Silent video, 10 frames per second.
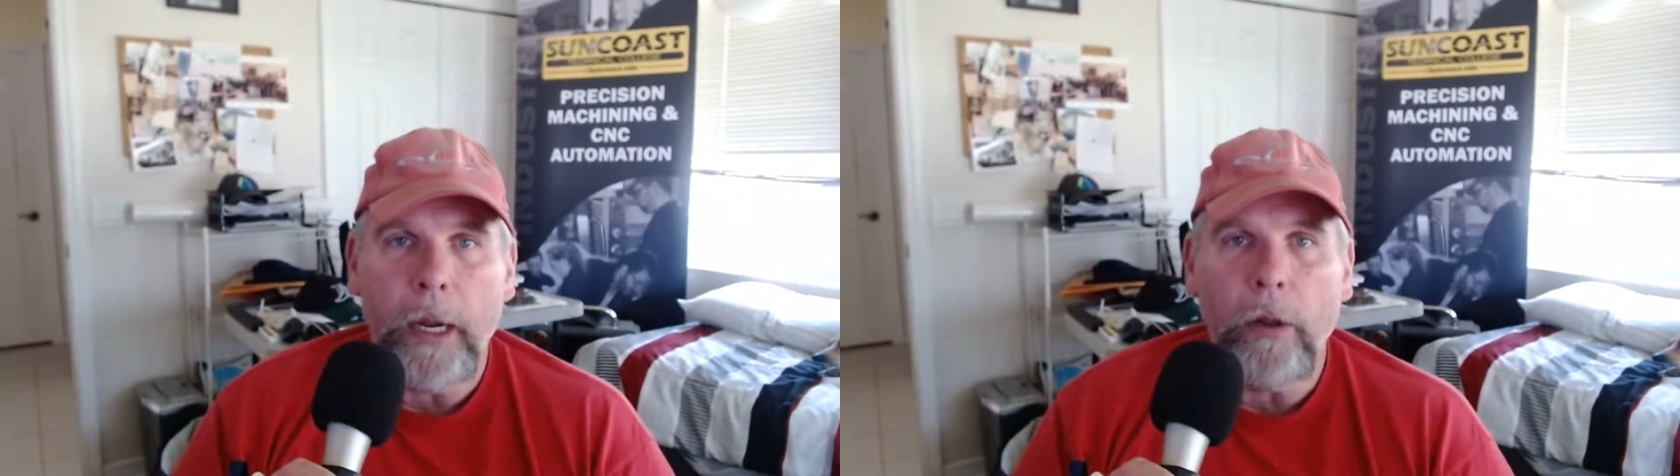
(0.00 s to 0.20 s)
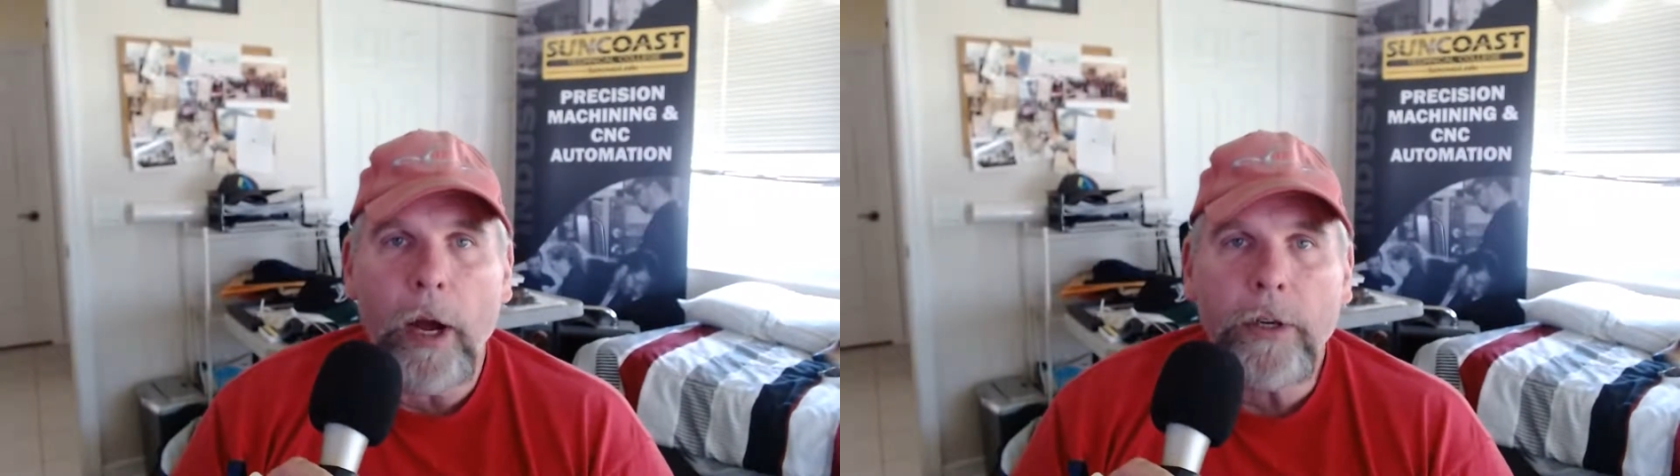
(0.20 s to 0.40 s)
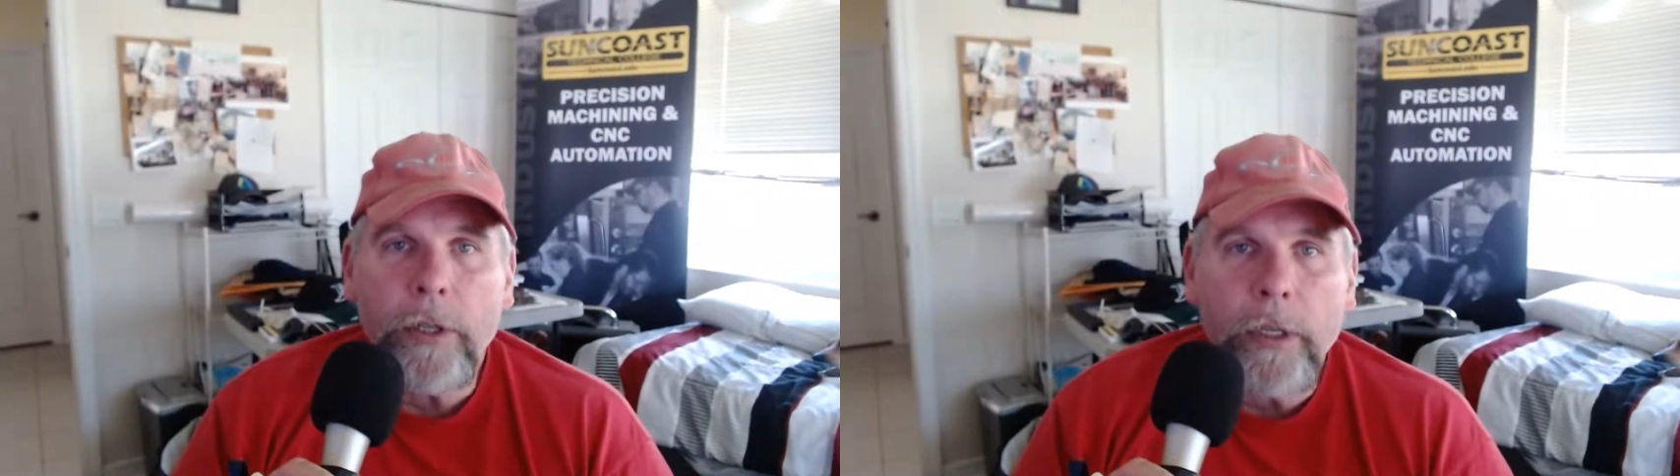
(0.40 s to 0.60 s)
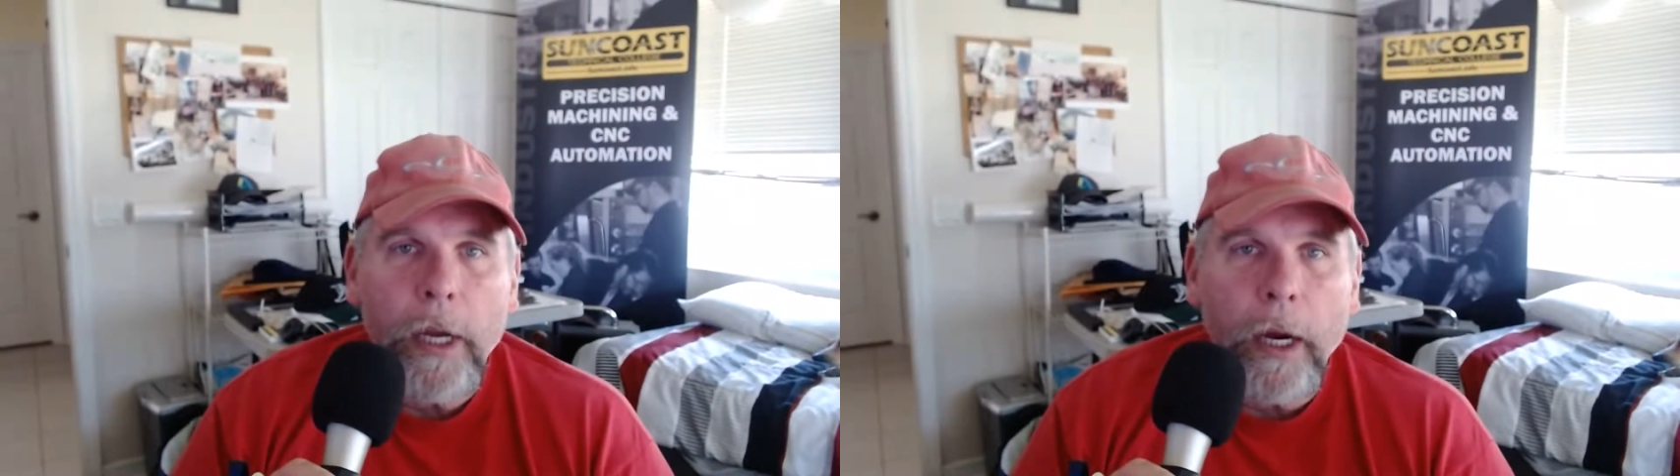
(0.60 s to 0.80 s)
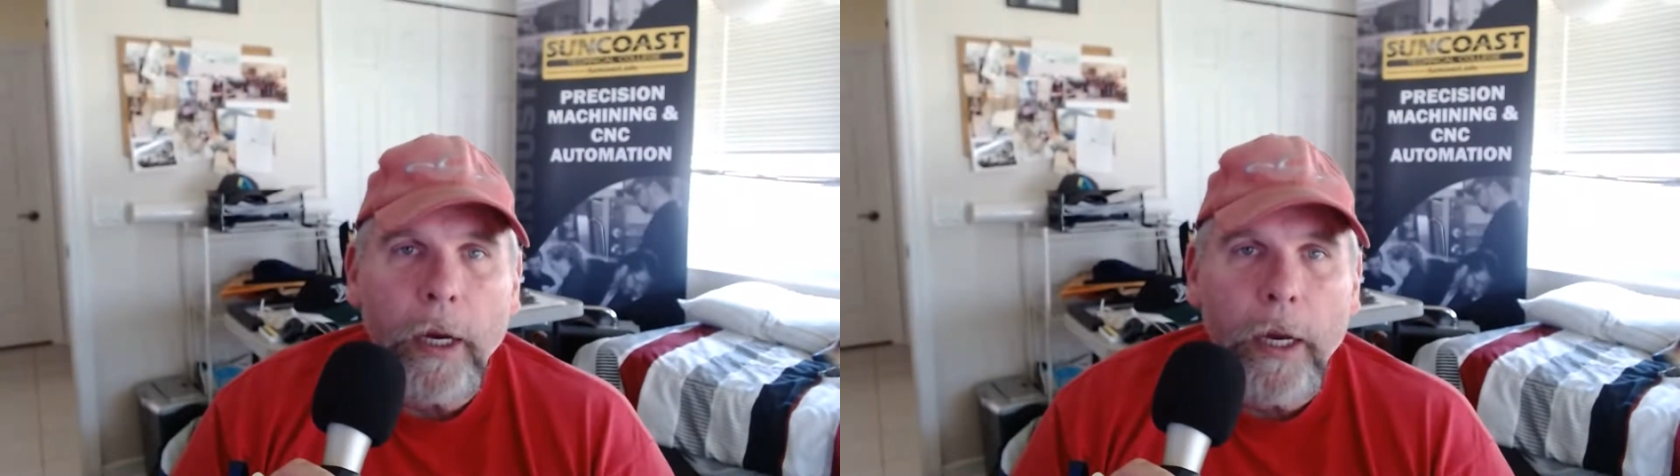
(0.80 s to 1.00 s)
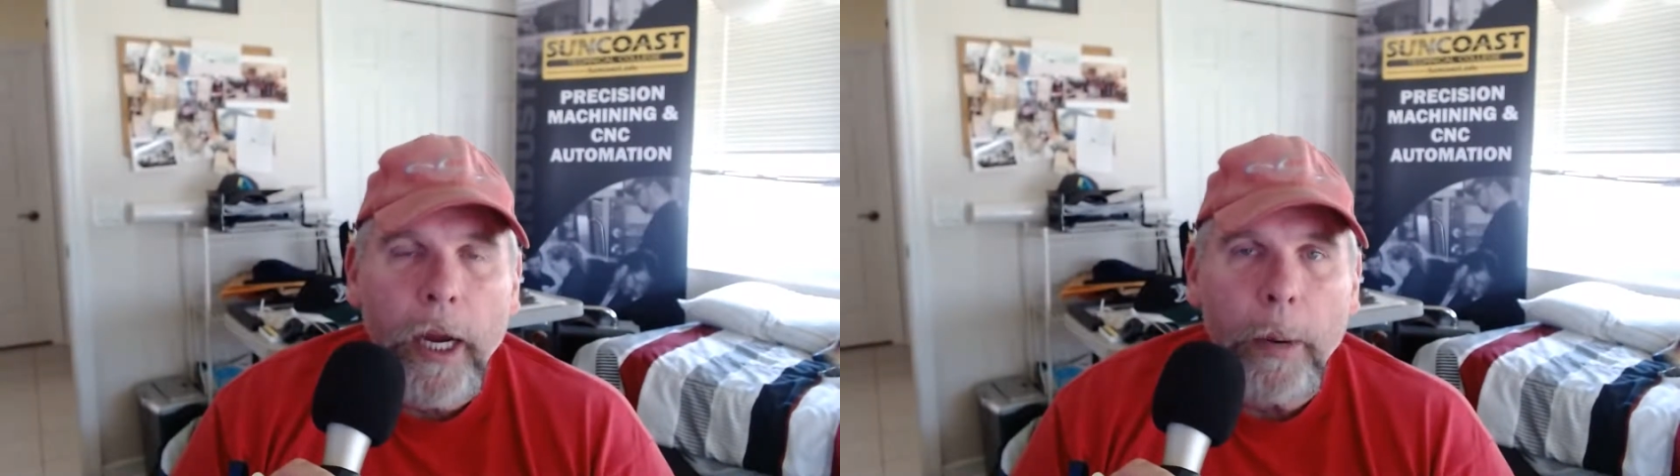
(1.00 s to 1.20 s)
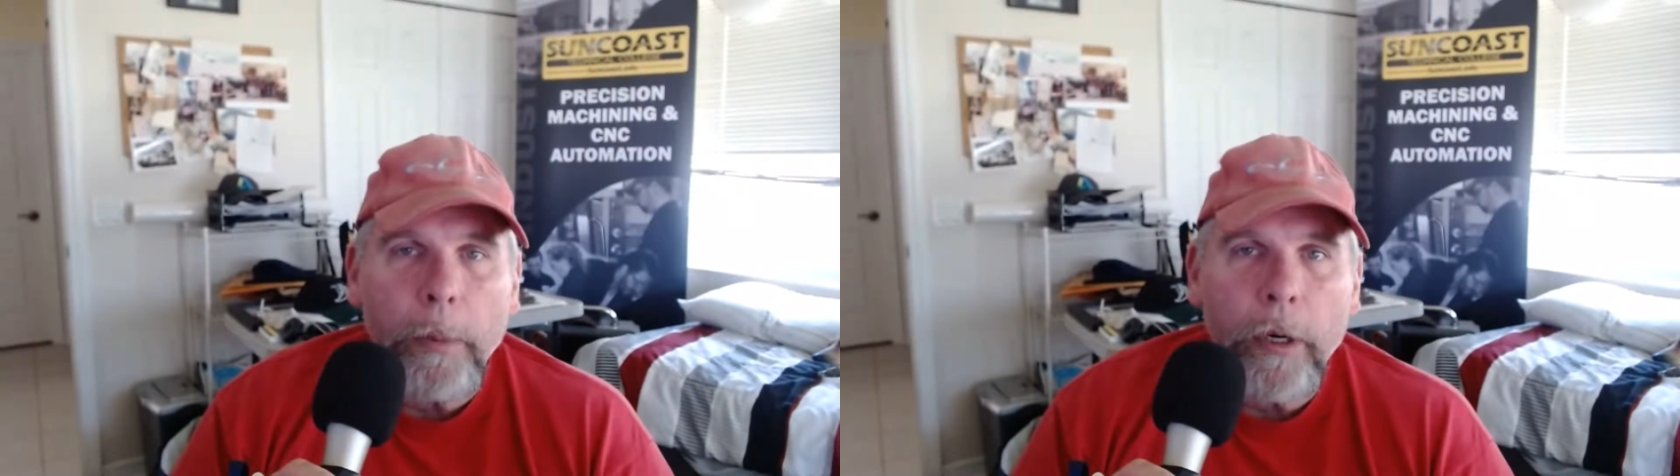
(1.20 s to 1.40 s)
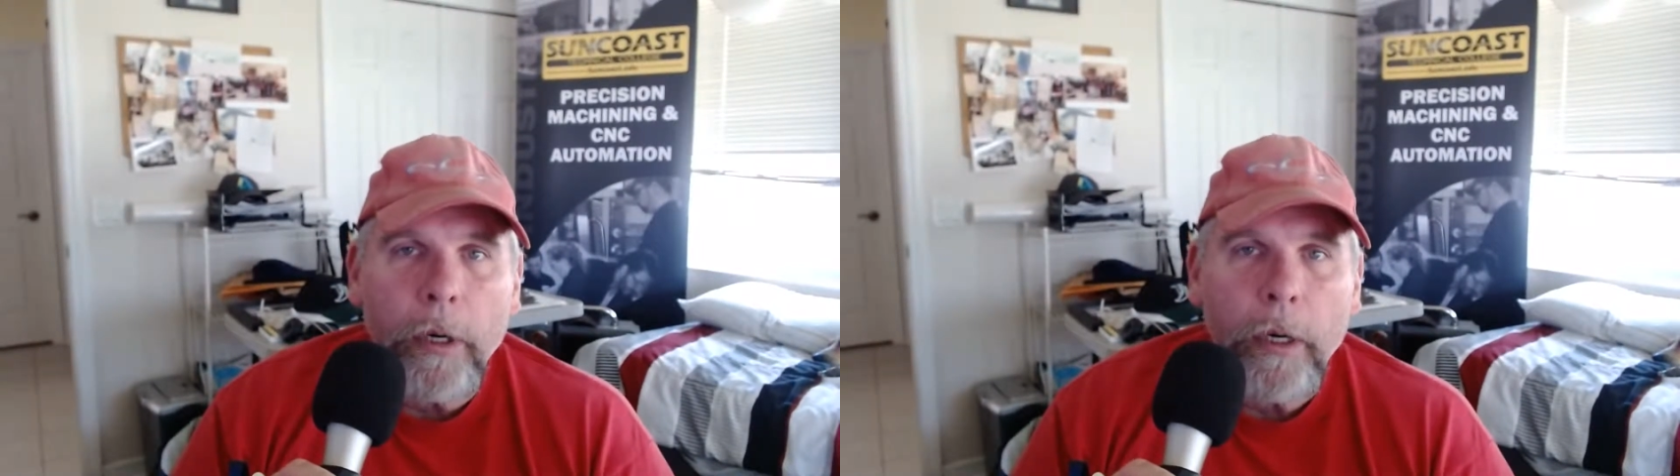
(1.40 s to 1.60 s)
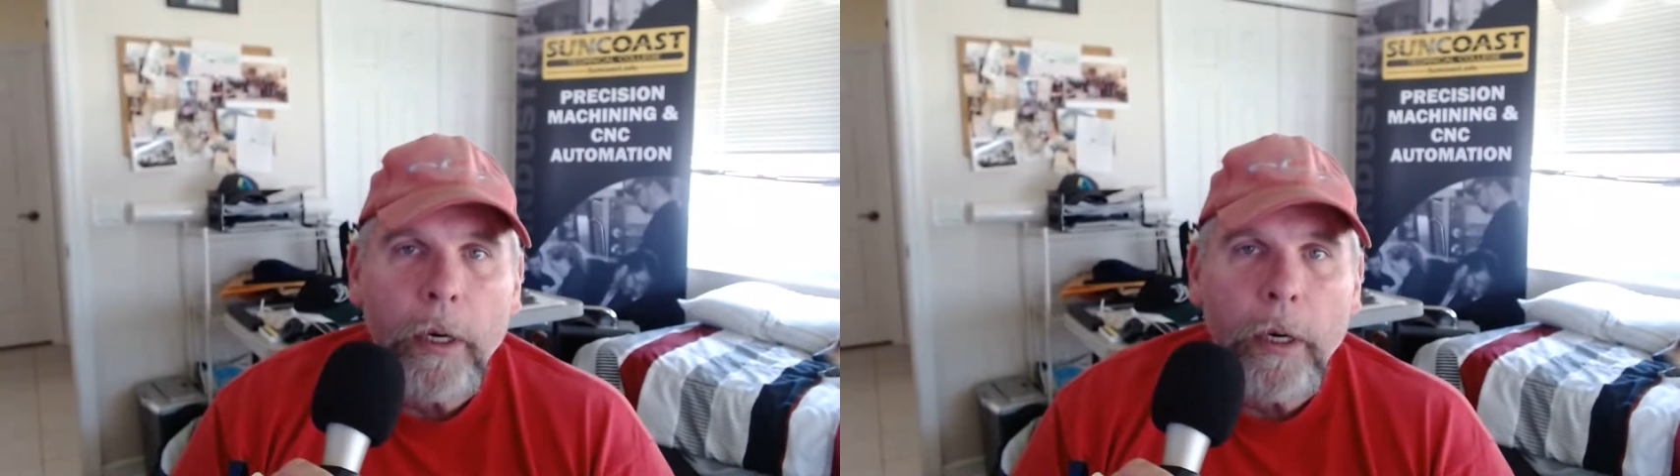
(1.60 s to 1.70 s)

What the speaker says: Logitech camera,